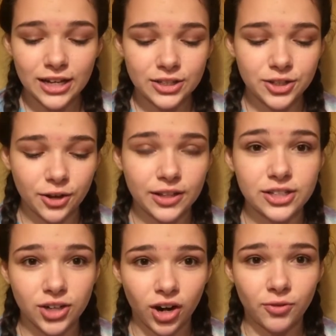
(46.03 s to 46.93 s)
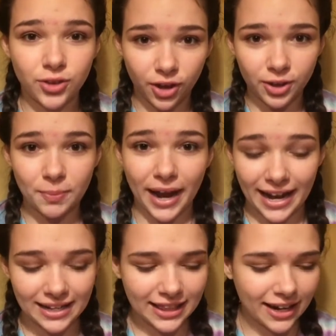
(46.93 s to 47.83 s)
So let's start off with all the
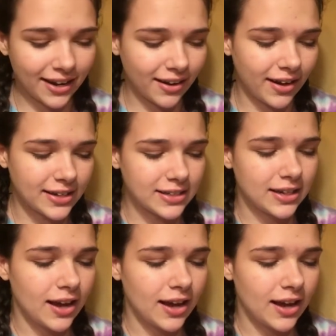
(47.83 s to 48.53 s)
paint that I got.